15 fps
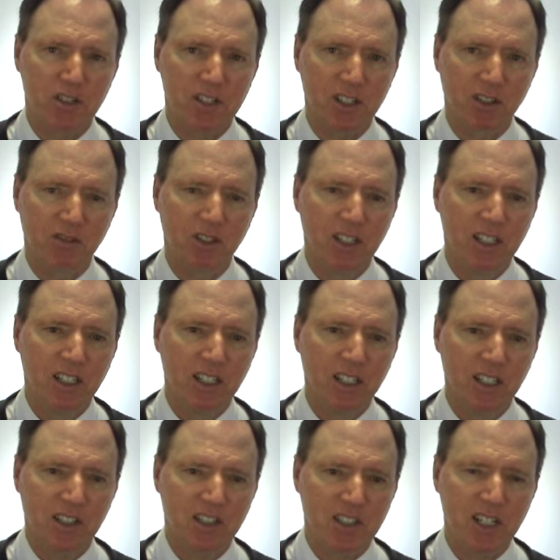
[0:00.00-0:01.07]
So
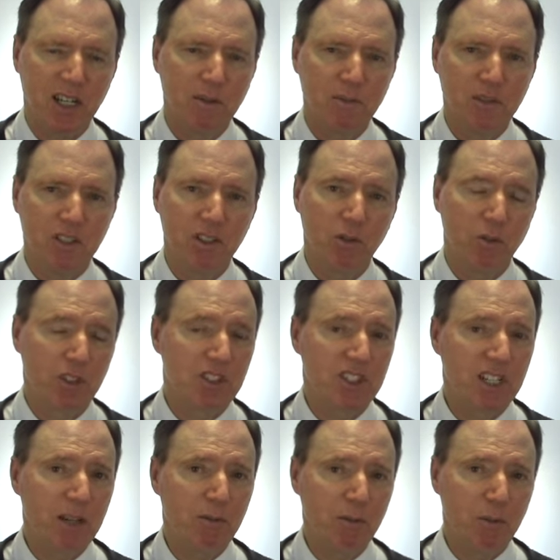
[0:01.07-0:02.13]
it seems would
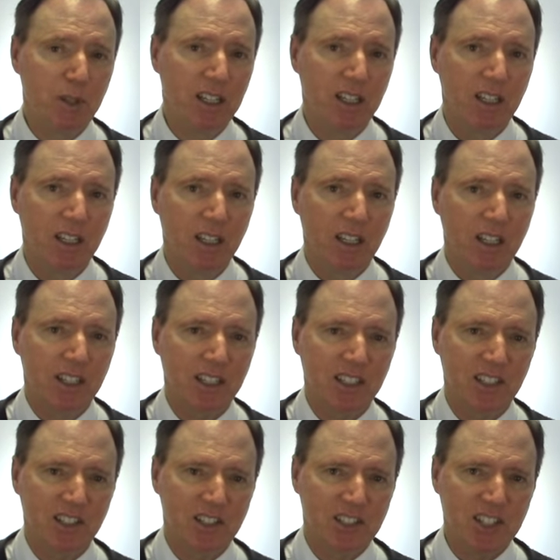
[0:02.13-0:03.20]
seem to be
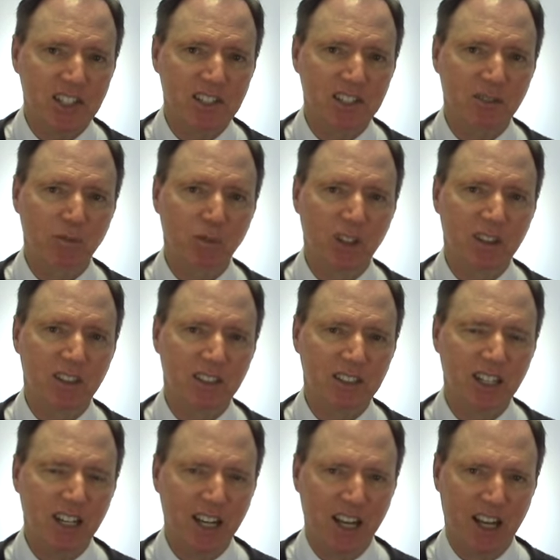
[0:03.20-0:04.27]
consistent with the
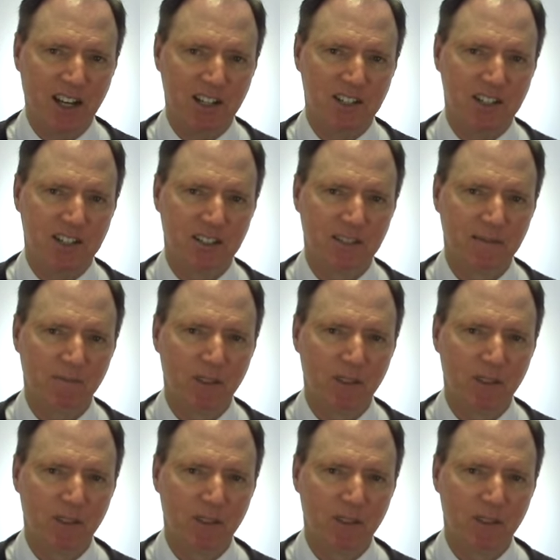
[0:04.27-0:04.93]
text.